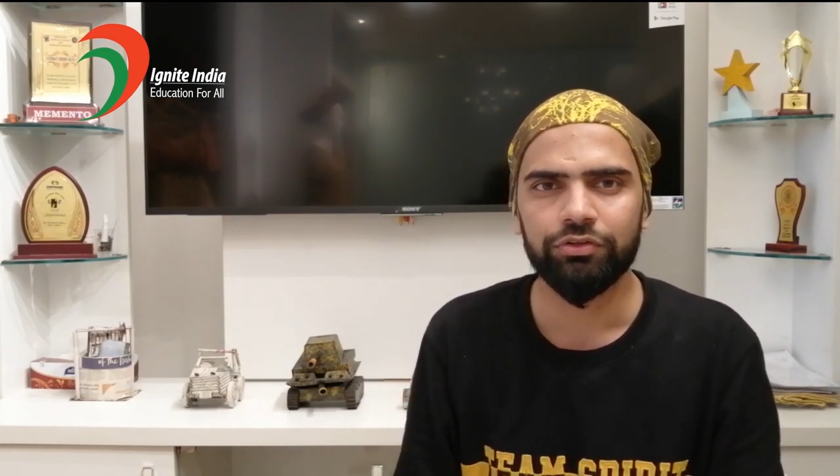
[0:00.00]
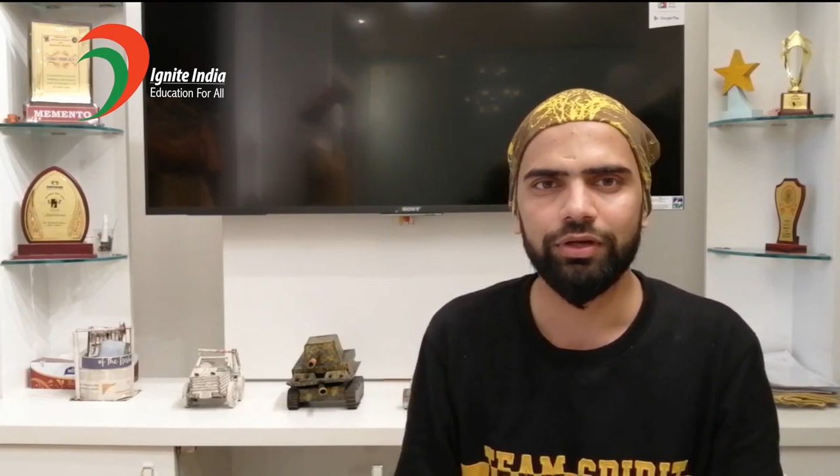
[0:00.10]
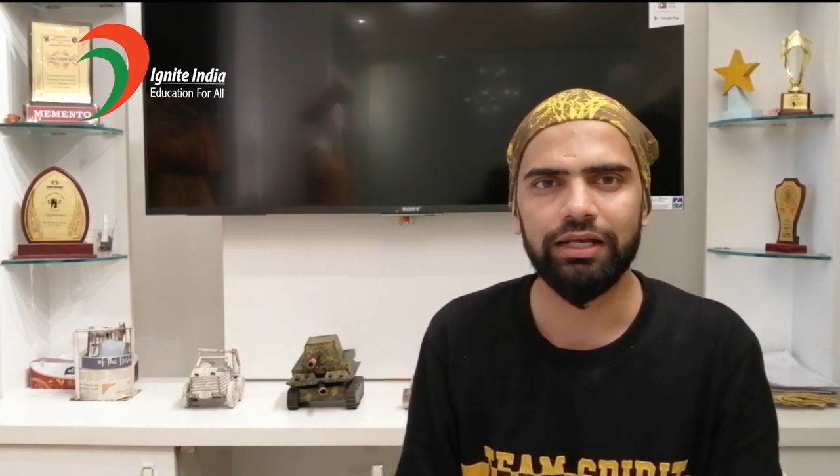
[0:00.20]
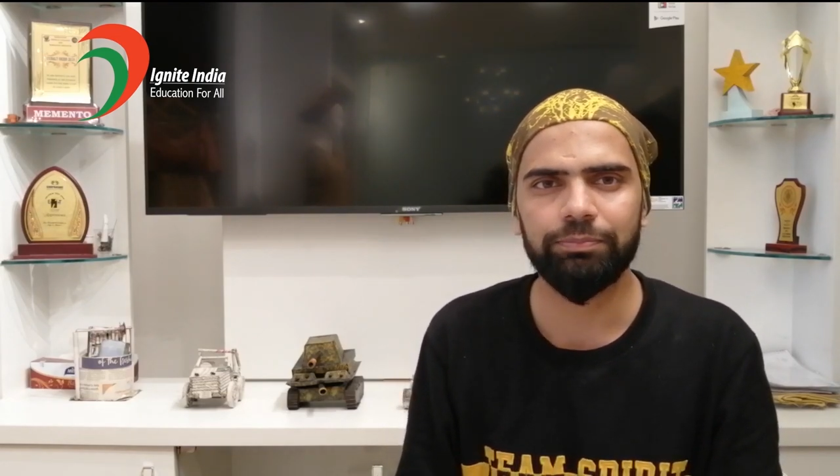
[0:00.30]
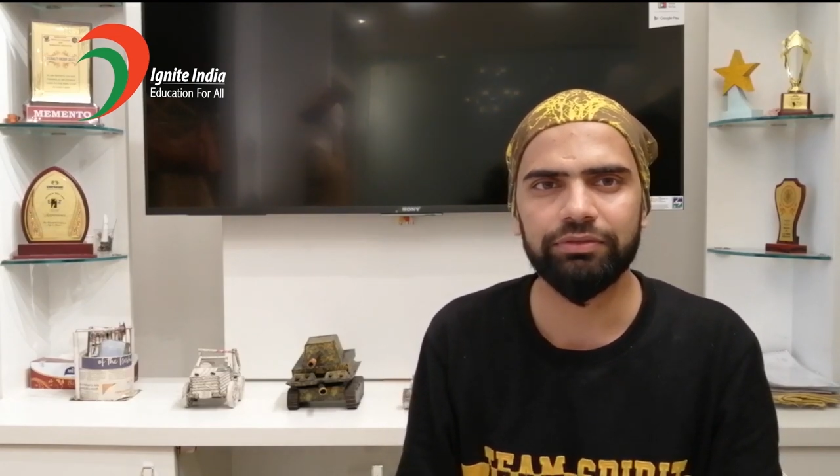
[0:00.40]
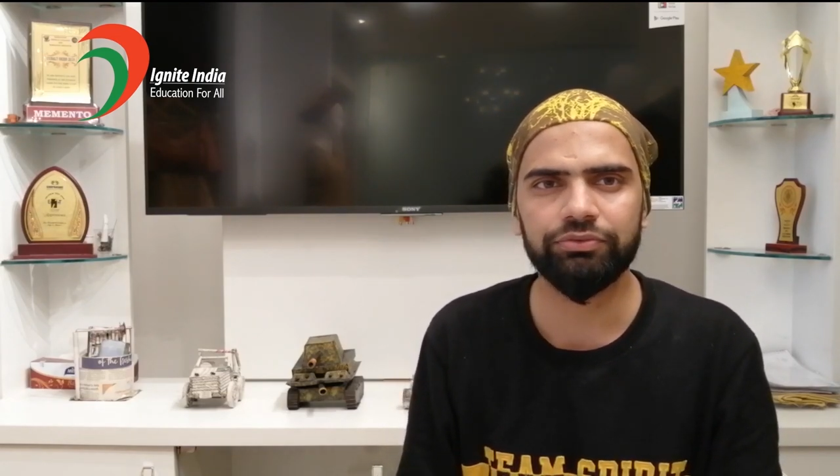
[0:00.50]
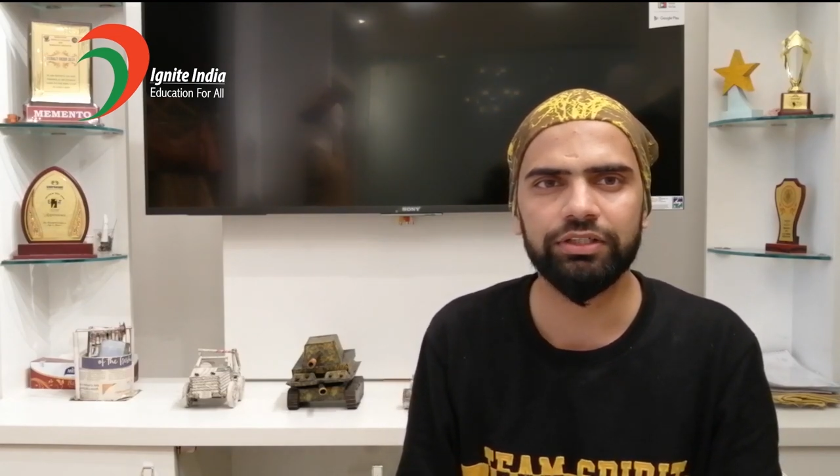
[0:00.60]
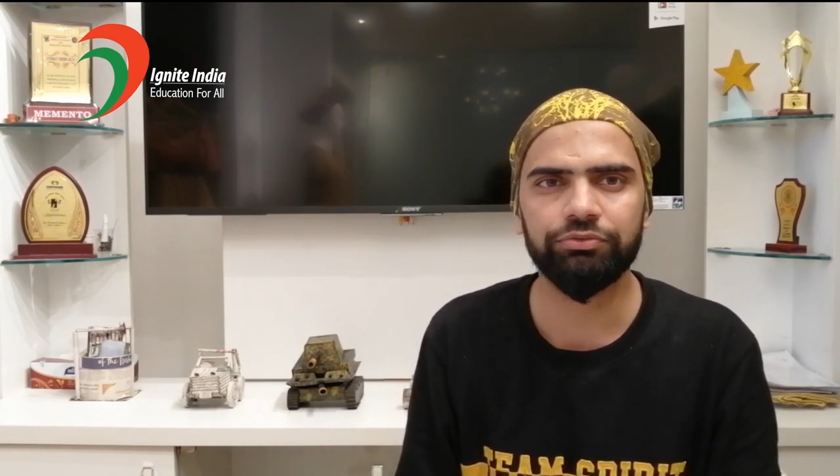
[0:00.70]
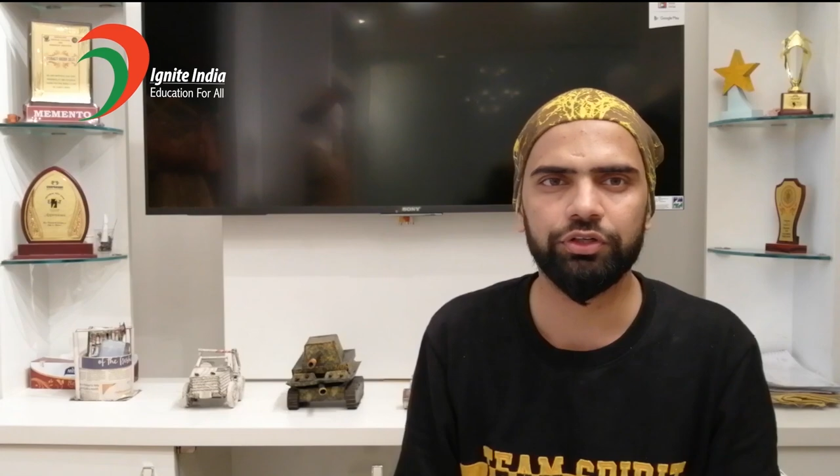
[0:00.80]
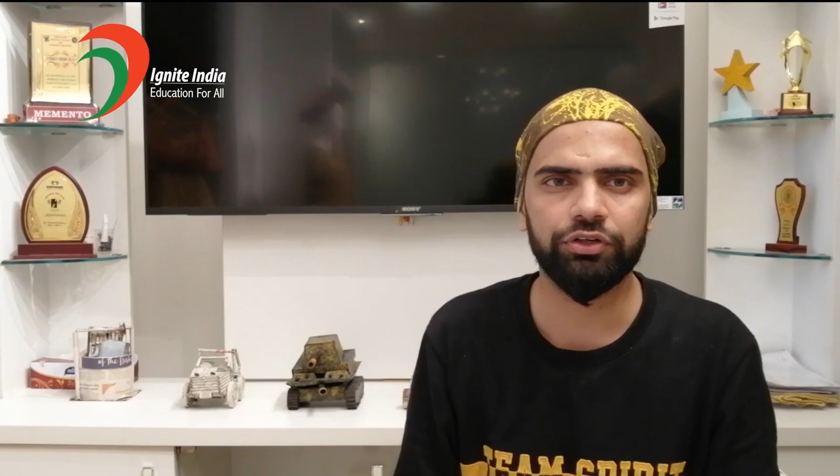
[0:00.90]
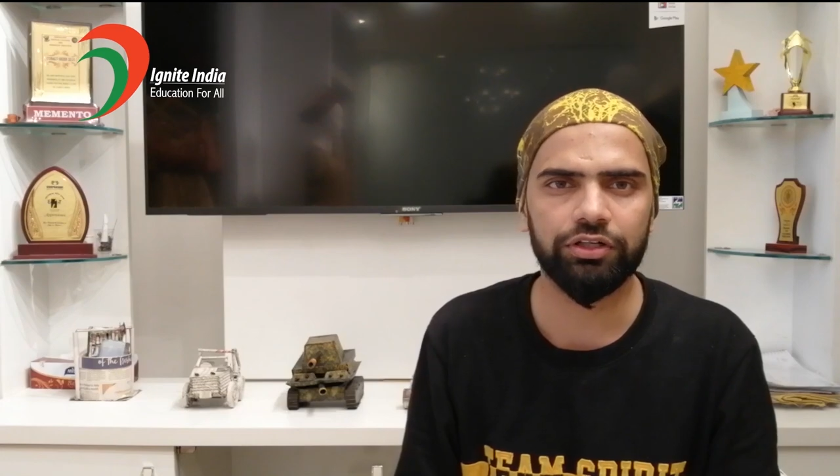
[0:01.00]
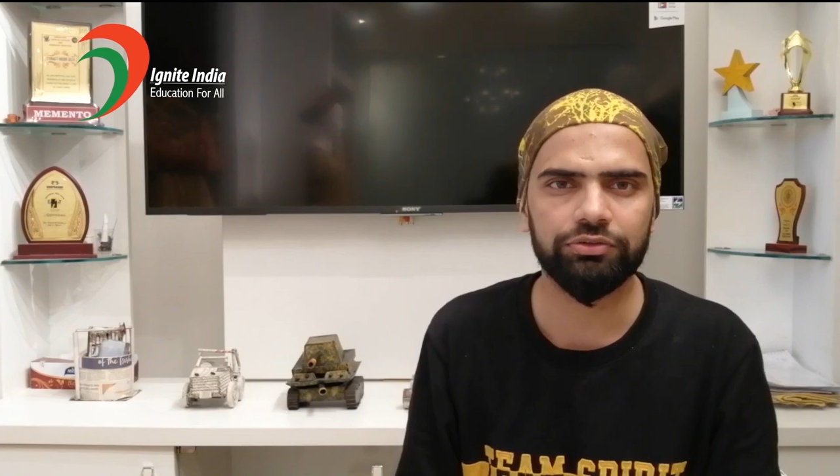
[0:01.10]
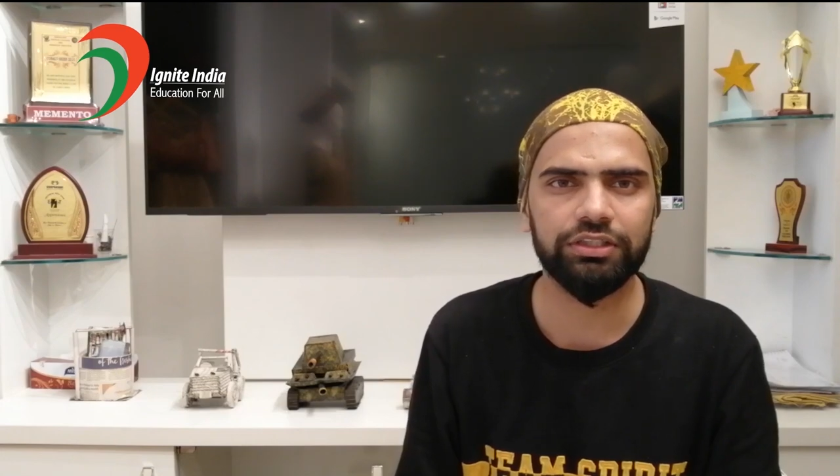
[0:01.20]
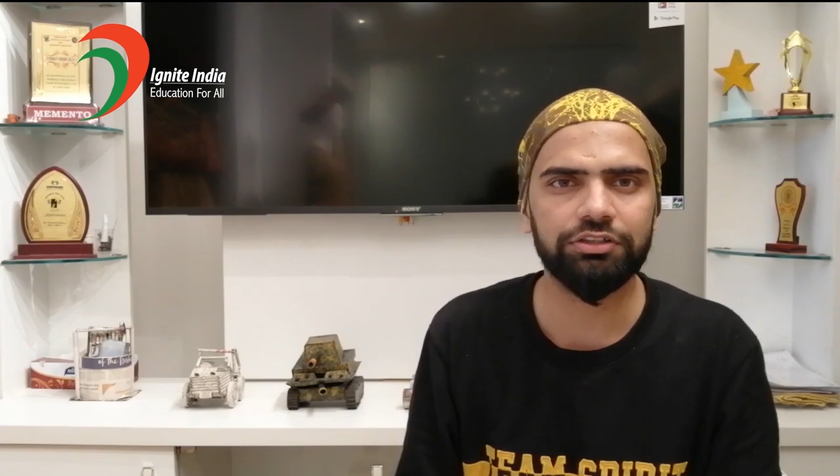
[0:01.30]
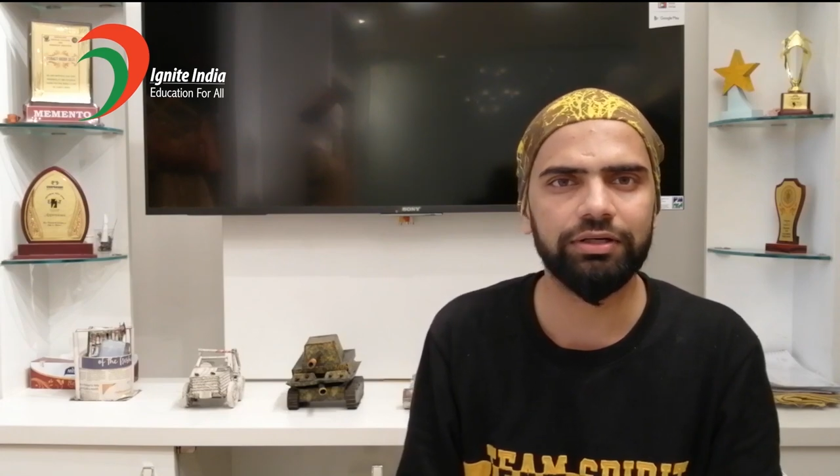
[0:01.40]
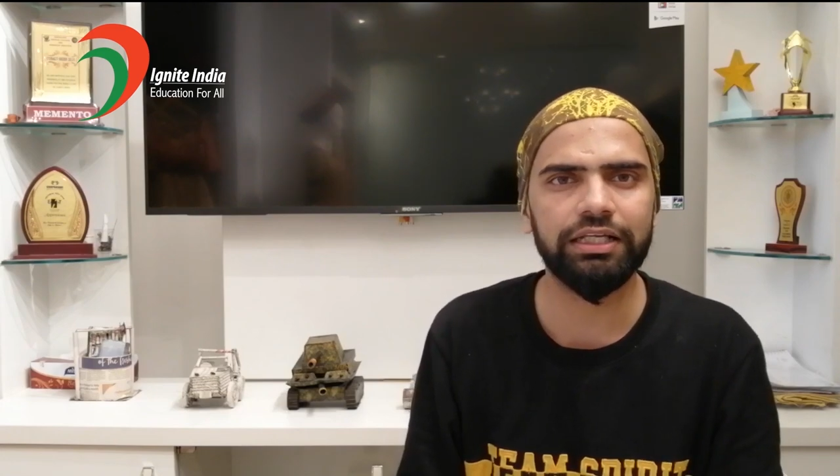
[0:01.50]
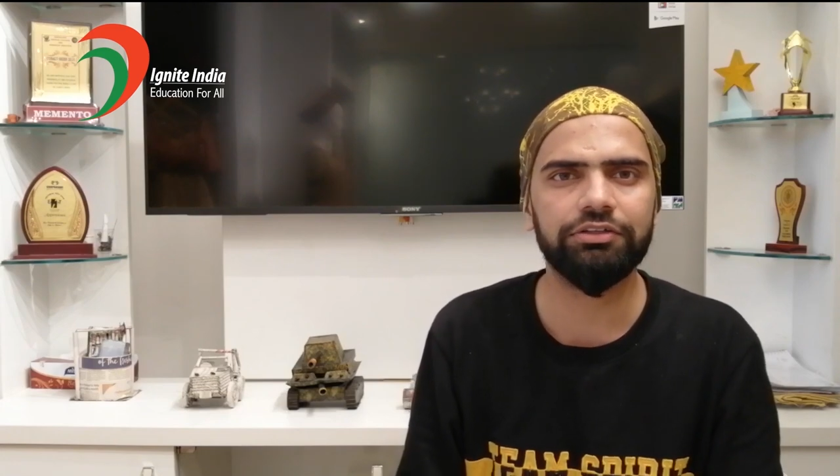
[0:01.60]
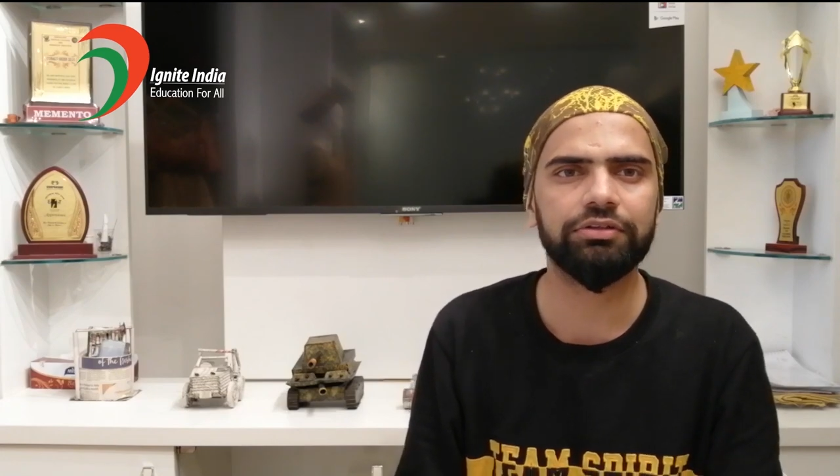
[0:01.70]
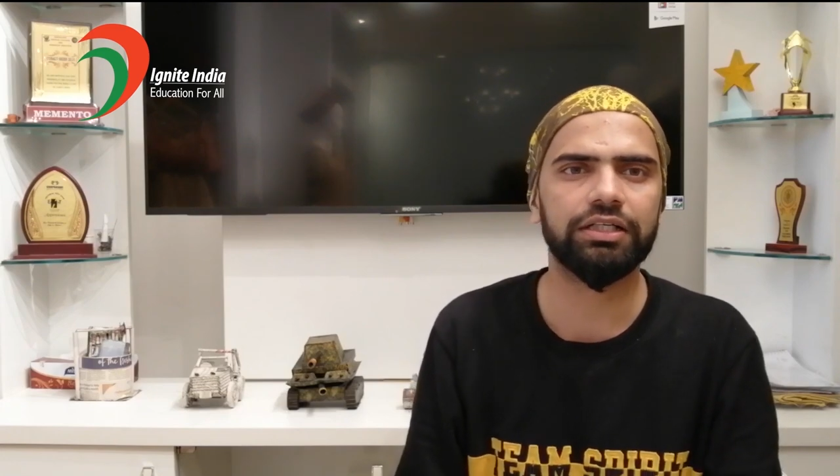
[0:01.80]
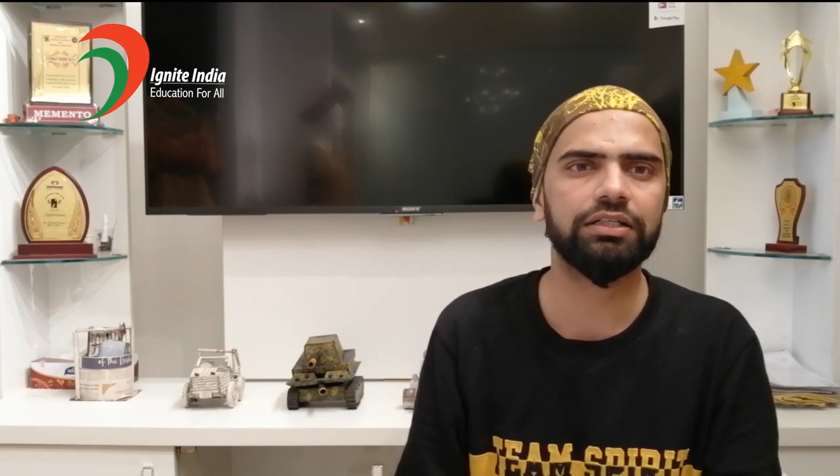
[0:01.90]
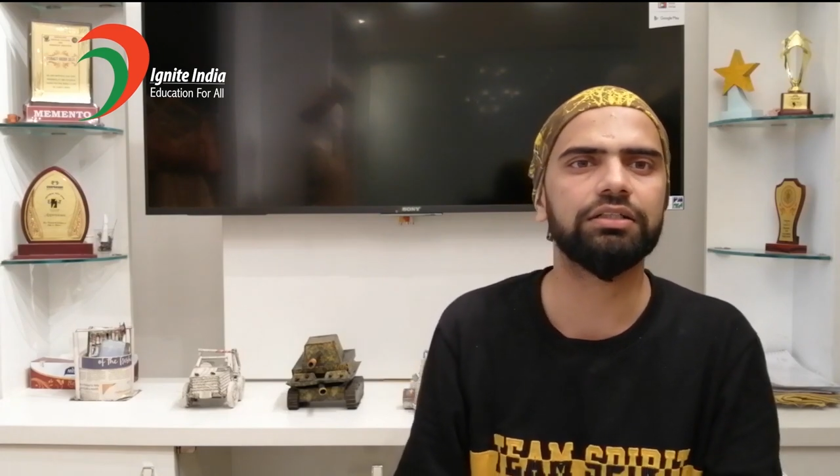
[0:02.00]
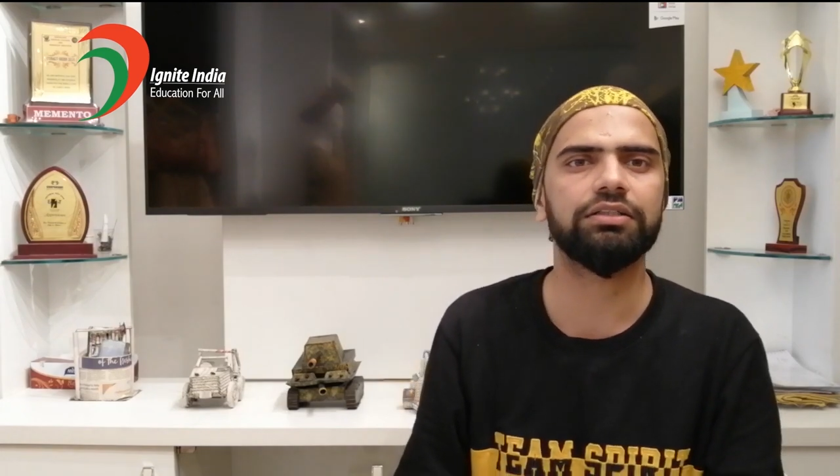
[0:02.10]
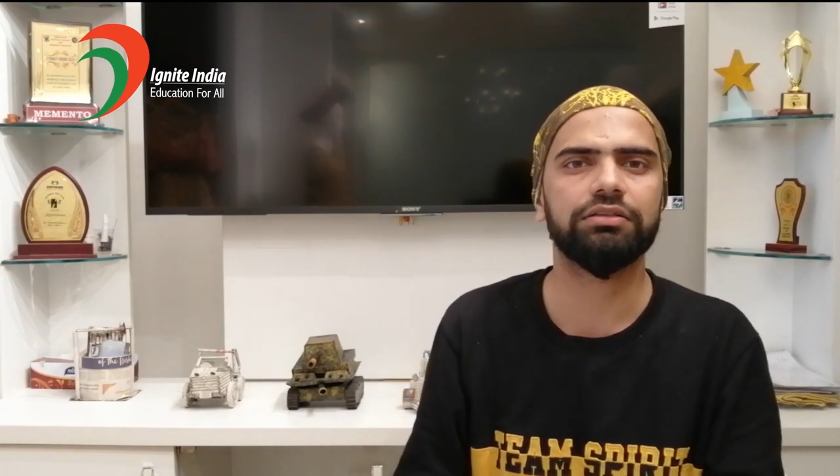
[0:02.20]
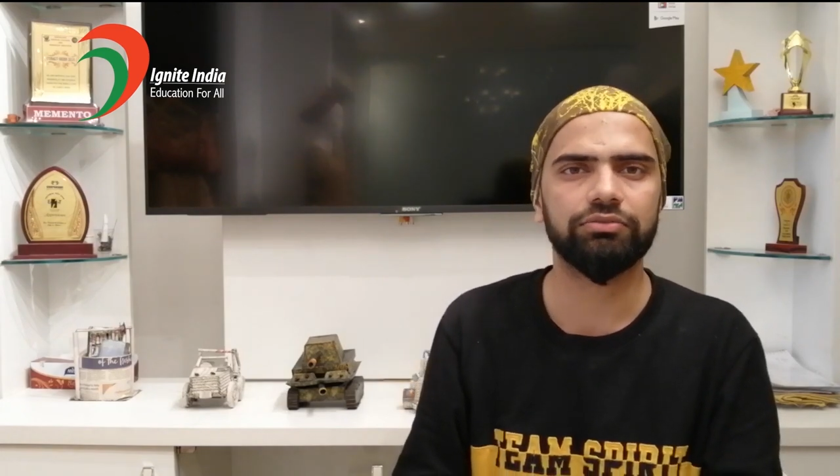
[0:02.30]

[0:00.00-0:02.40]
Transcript: So I'll prefer if you're not good in drawing, you can